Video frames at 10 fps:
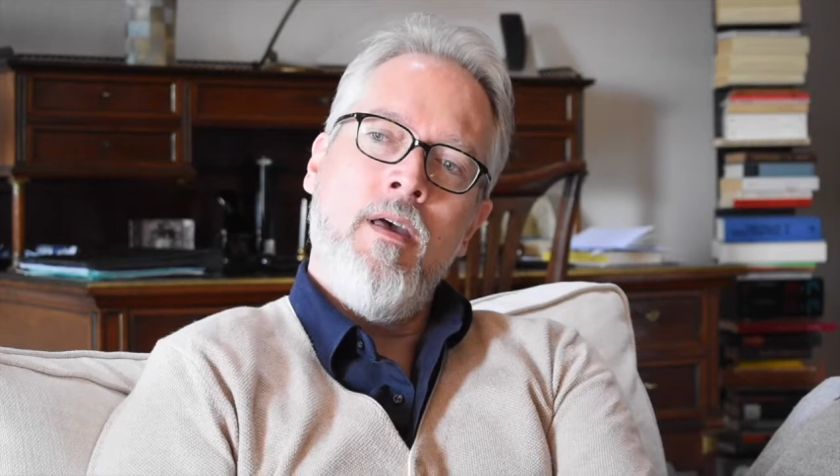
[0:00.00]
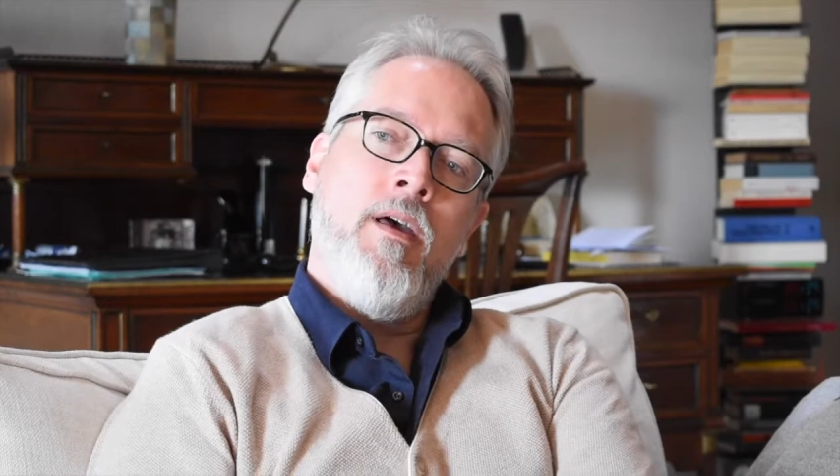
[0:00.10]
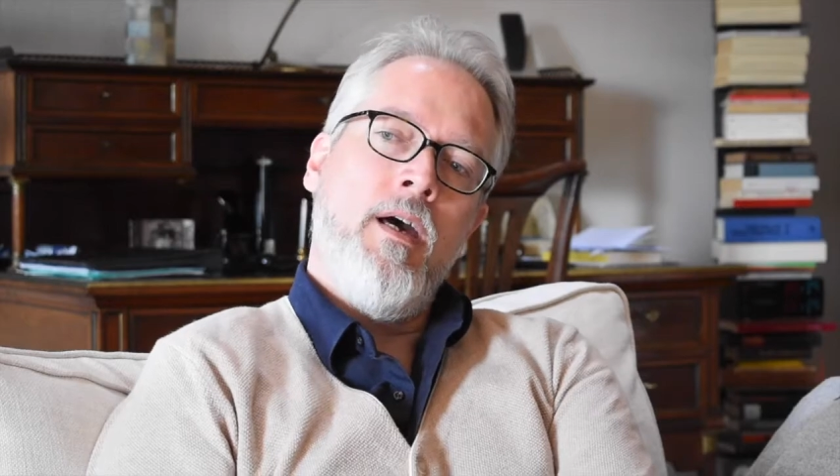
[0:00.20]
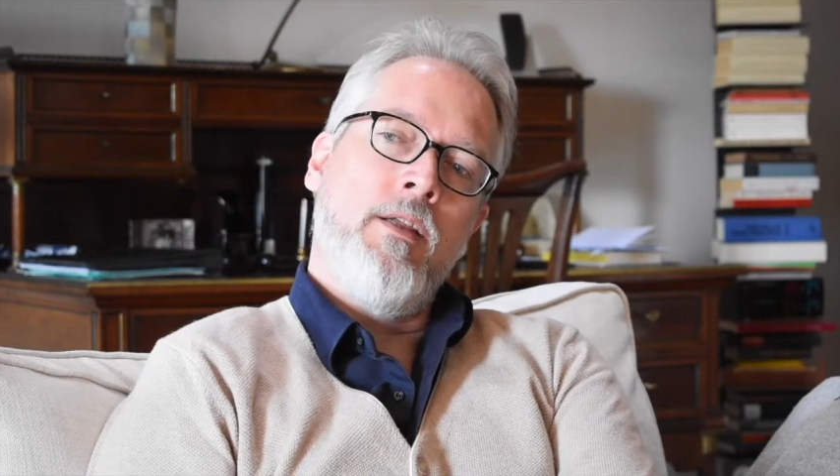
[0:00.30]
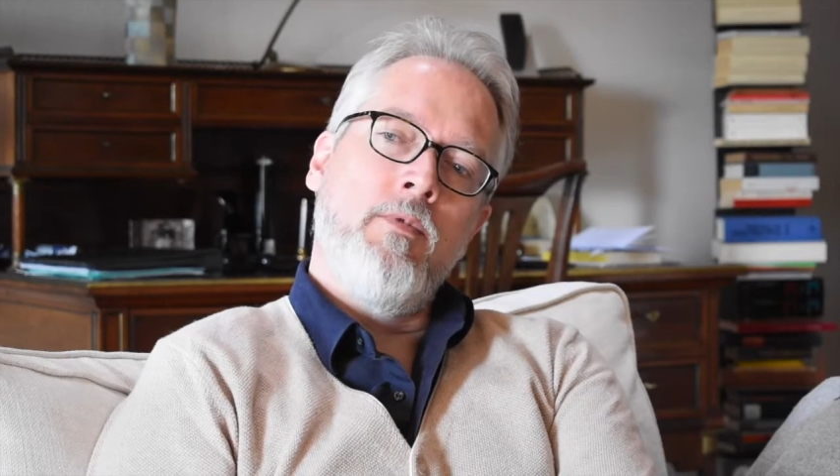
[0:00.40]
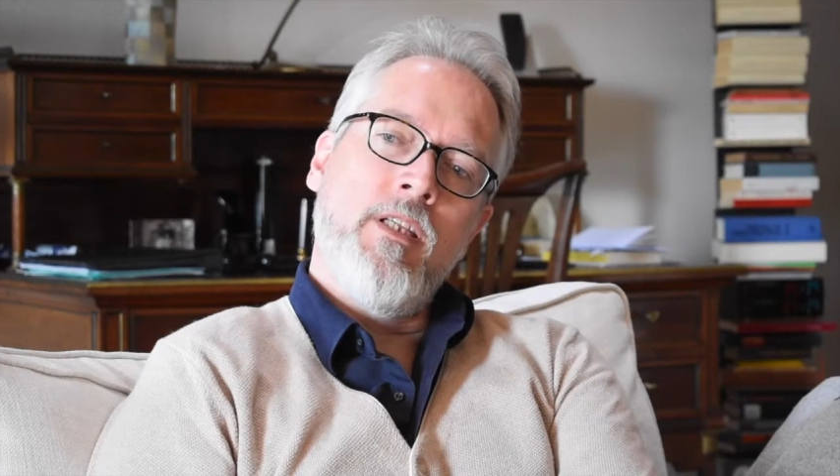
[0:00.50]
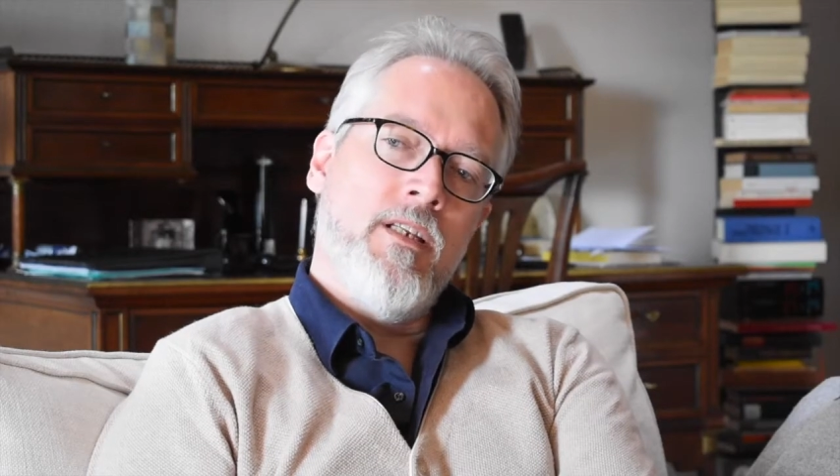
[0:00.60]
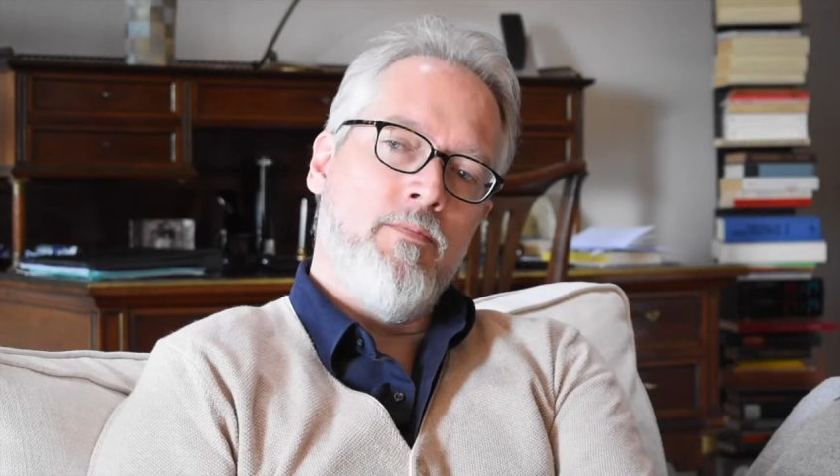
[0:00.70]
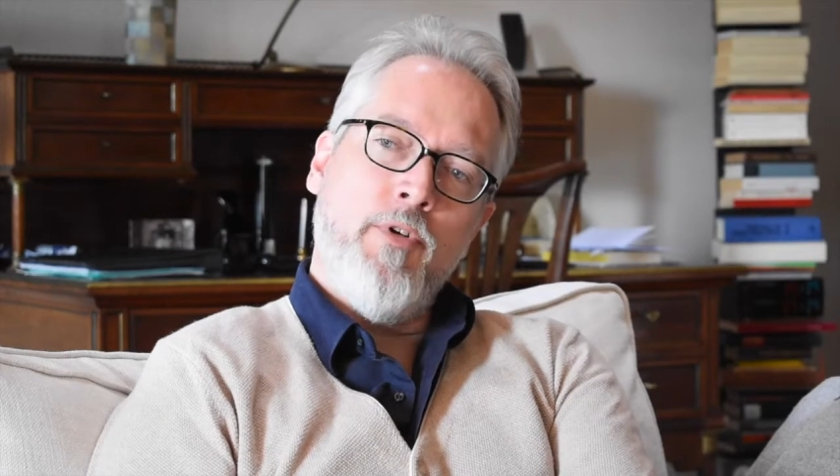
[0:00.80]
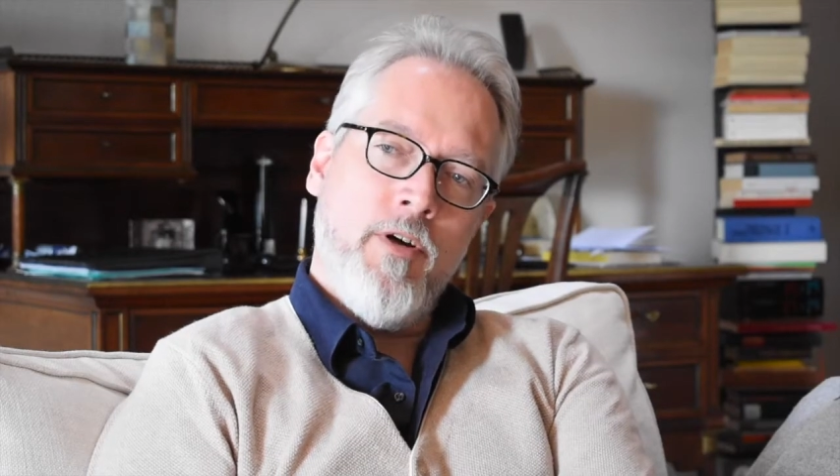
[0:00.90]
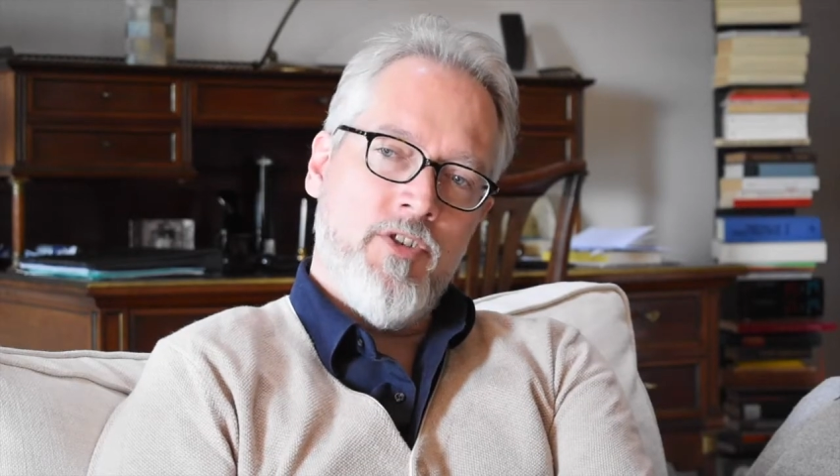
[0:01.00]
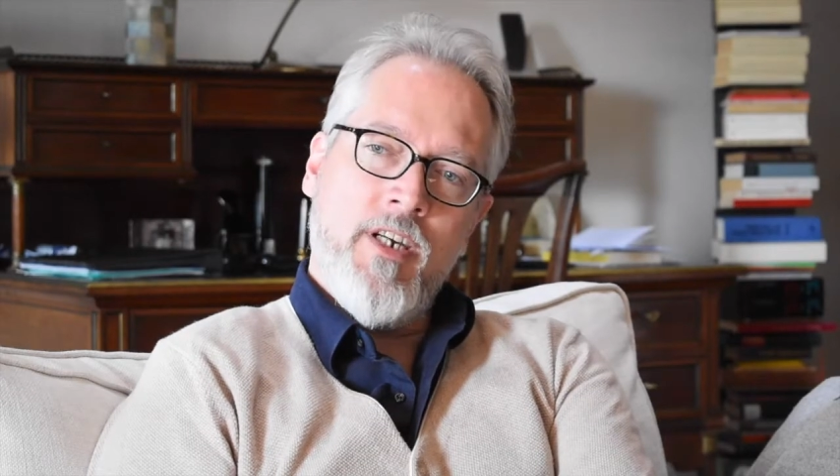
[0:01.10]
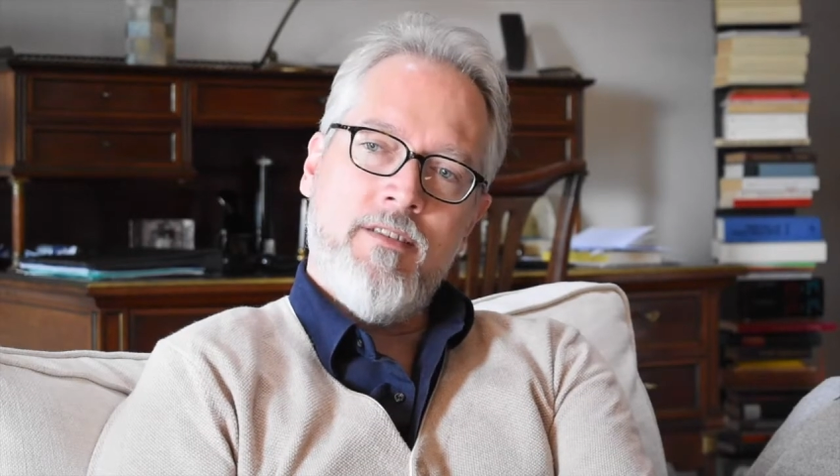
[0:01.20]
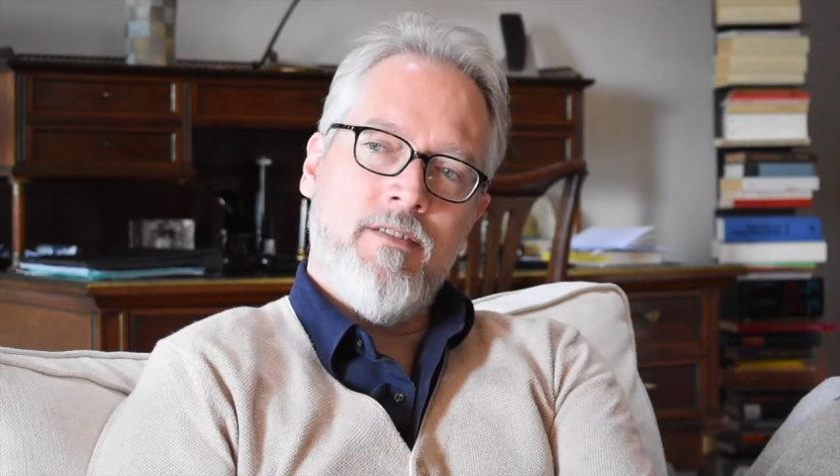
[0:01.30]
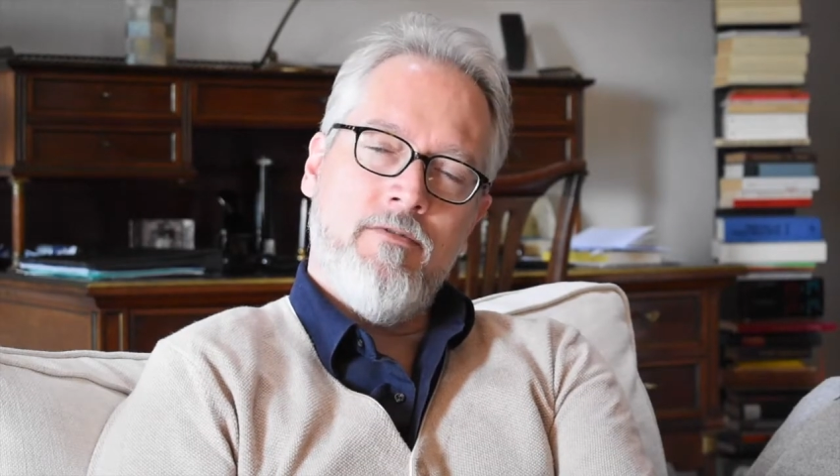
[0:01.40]
and we did
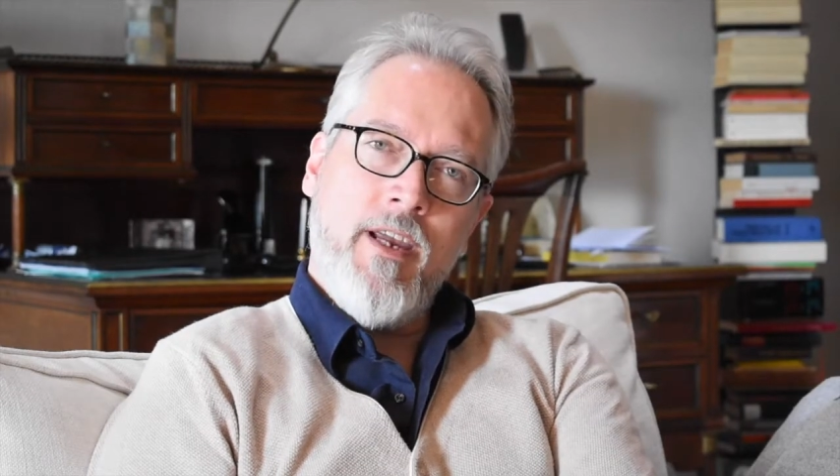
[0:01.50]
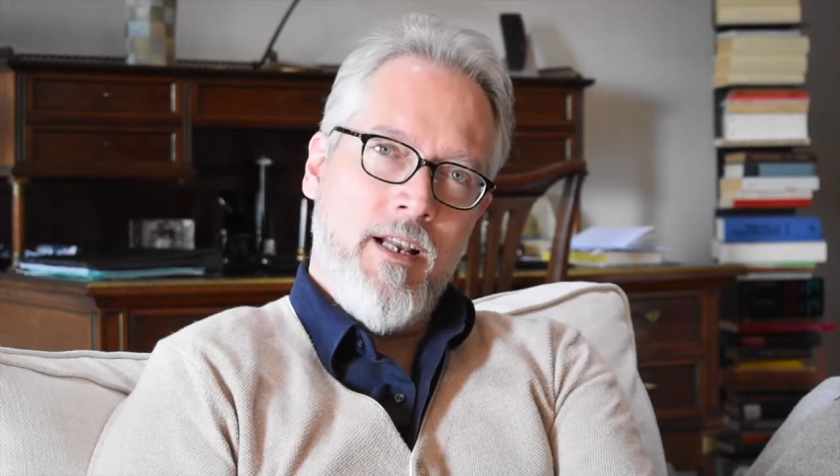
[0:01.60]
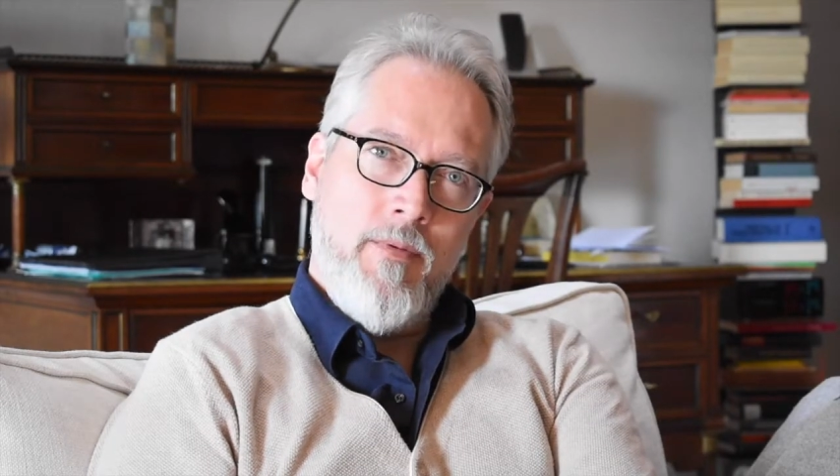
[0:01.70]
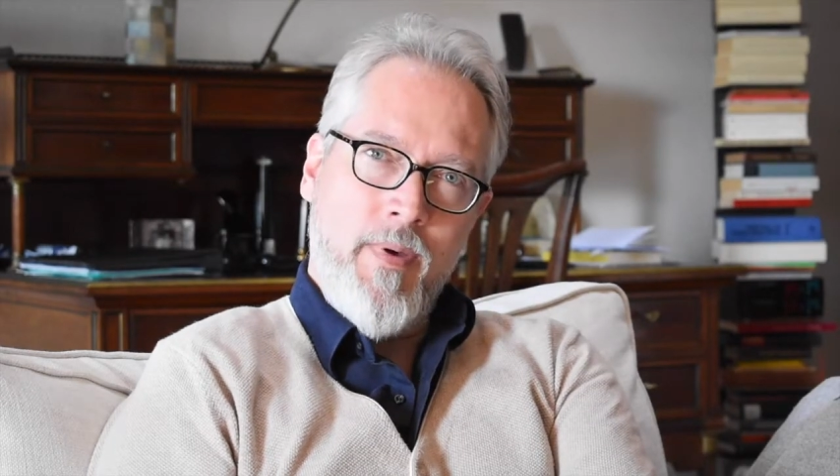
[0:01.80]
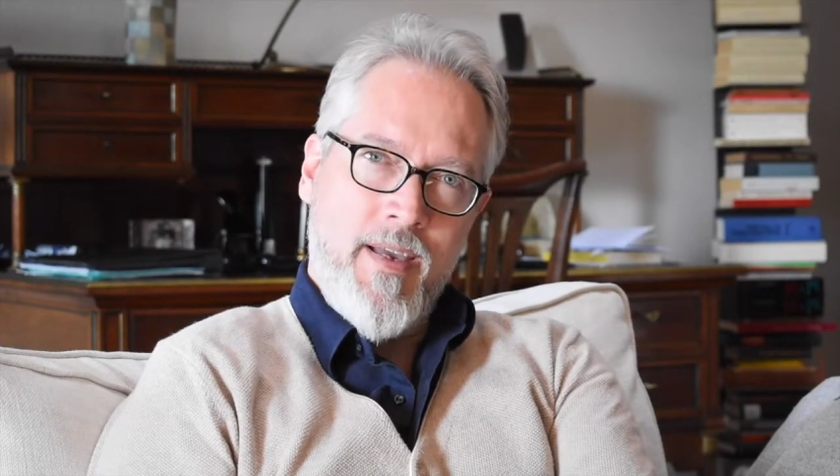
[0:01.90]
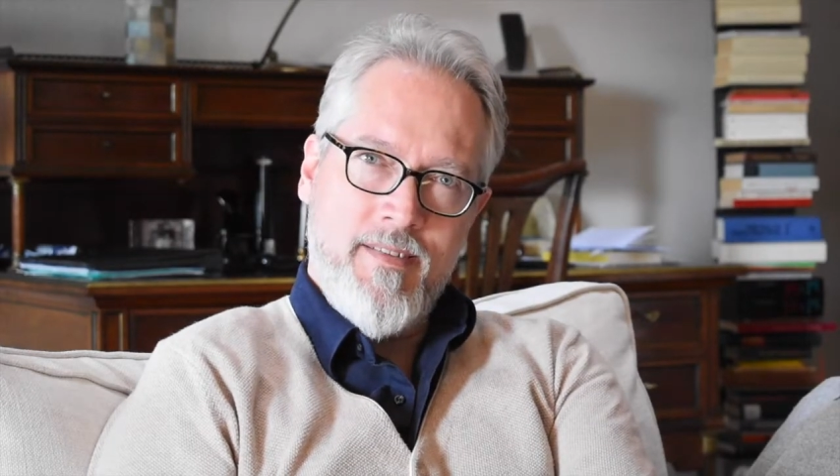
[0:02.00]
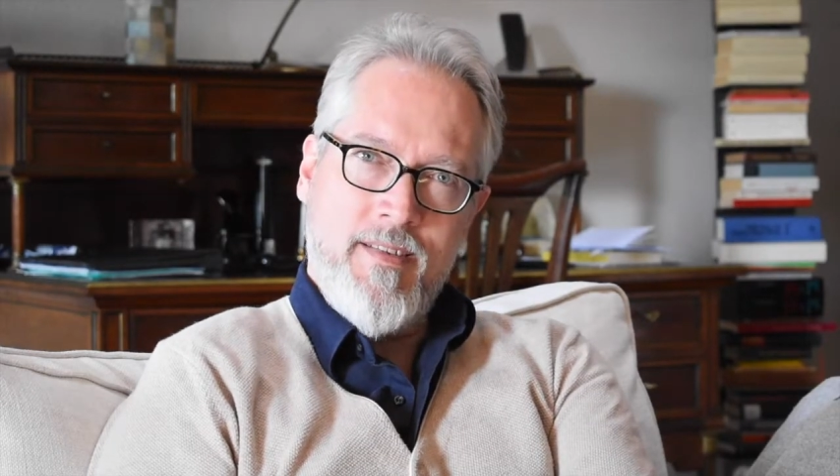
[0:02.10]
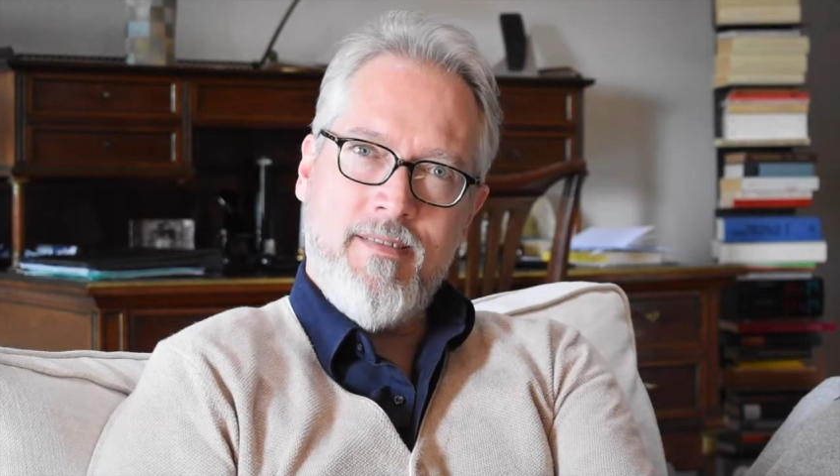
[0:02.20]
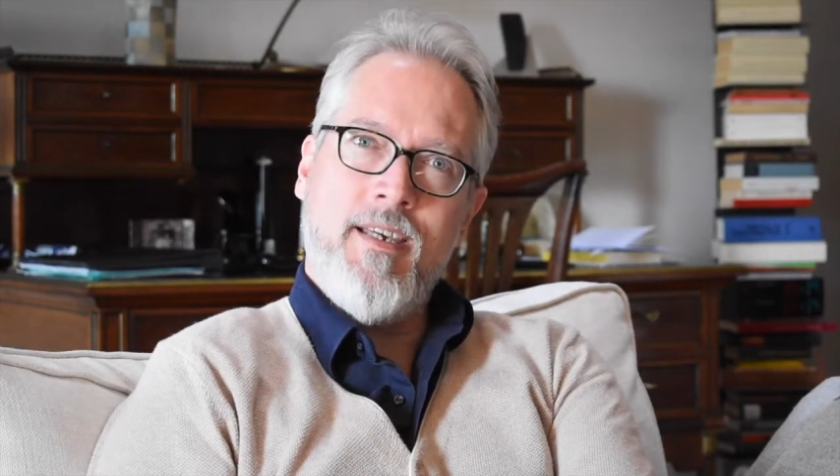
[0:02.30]
projects on a regular basis,